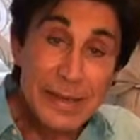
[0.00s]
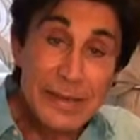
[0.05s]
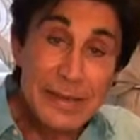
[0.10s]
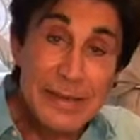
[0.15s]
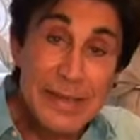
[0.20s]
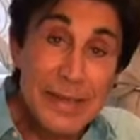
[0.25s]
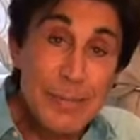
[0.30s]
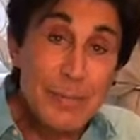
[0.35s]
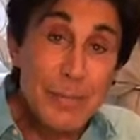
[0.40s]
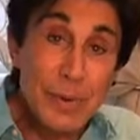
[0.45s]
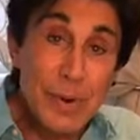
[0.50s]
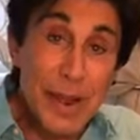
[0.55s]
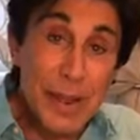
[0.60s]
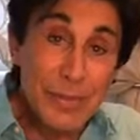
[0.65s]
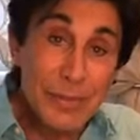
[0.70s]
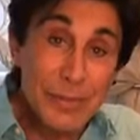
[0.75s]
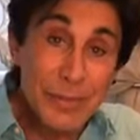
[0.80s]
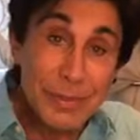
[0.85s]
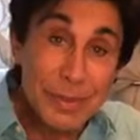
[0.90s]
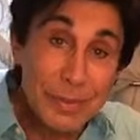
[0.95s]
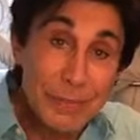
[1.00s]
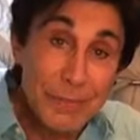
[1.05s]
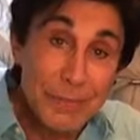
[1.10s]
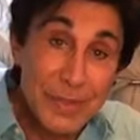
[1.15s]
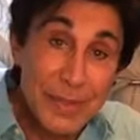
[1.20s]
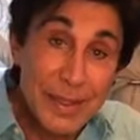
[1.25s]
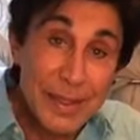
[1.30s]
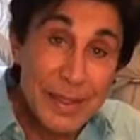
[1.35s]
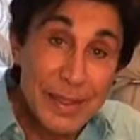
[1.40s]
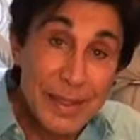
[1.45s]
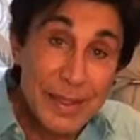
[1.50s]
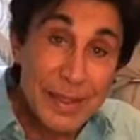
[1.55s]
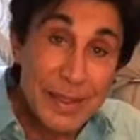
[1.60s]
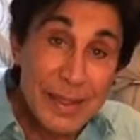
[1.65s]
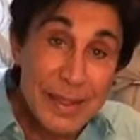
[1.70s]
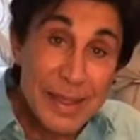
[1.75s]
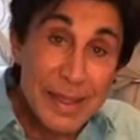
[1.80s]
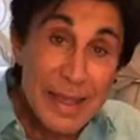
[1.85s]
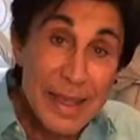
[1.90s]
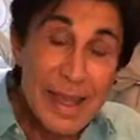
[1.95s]
take a deep breath
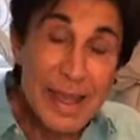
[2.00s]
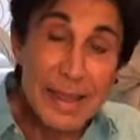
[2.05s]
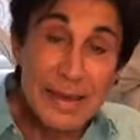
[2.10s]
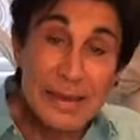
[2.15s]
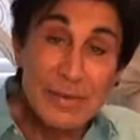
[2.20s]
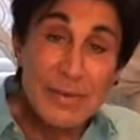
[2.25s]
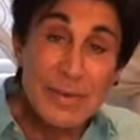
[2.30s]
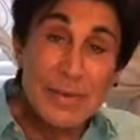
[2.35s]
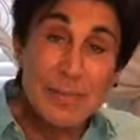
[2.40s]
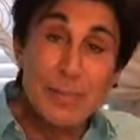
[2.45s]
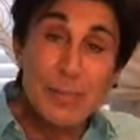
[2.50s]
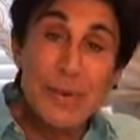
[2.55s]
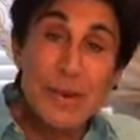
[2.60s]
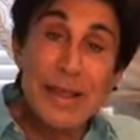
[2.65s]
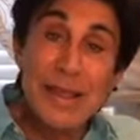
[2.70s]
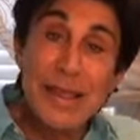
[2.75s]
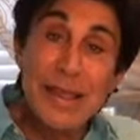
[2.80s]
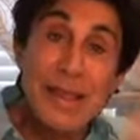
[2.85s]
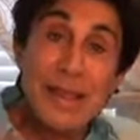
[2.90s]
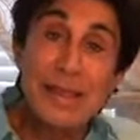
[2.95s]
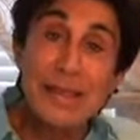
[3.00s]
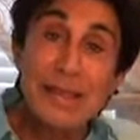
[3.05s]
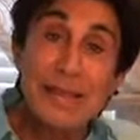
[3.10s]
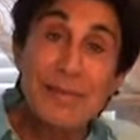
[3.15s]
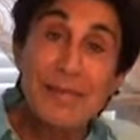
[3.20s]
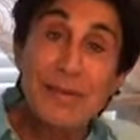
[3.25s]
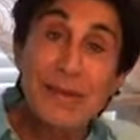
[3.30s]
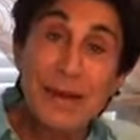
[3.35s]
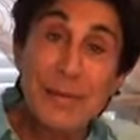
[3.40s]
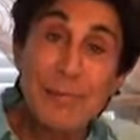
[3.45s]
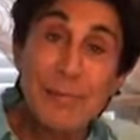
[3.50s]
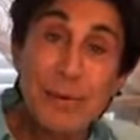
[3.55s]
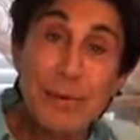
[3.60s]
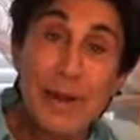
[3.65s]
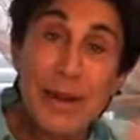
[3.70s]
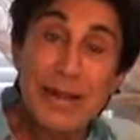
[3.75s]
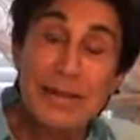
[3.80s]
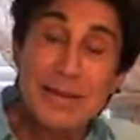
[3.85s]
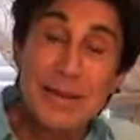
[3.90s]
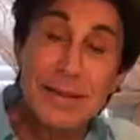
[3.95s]
and just bring in the very
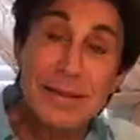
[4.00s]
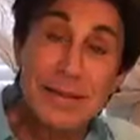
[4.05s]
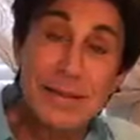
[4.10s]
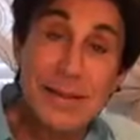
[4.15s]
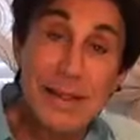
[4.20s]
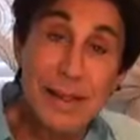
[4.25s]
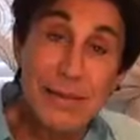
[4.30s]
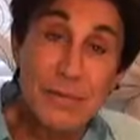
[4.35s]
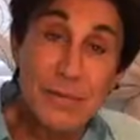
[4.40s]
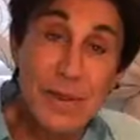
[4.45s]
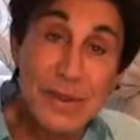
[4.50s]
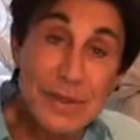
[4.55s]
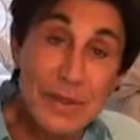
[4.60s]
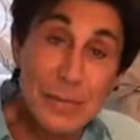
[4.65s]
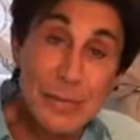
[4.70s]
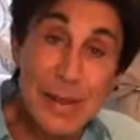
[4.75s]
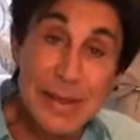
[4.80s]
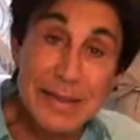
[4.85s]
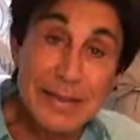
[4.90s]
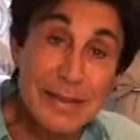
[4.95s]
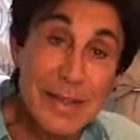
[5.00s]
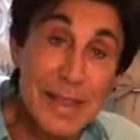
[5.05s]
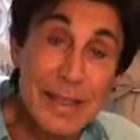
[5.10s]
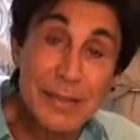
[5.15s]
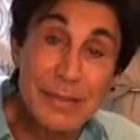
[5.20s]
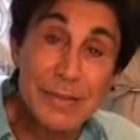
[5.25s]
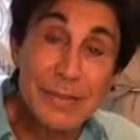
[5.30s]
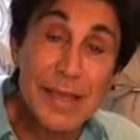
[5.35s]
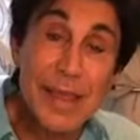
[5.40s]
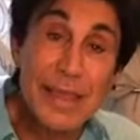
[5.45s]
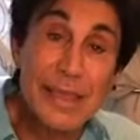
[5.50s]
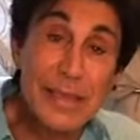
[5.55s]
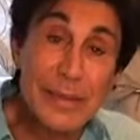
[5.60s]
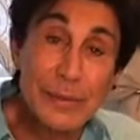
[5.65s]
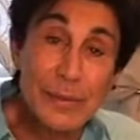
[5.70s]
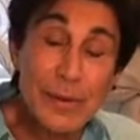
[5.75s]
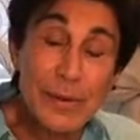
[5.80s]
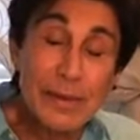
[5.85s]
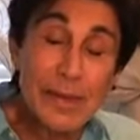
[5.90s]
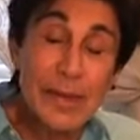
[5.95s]
presence of Jesus by saying,
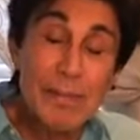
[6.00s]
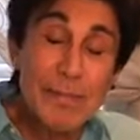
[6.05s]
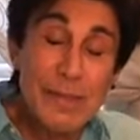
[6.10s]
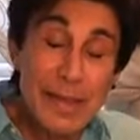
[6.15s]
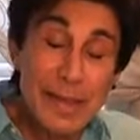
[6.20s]
Thank you, Lord.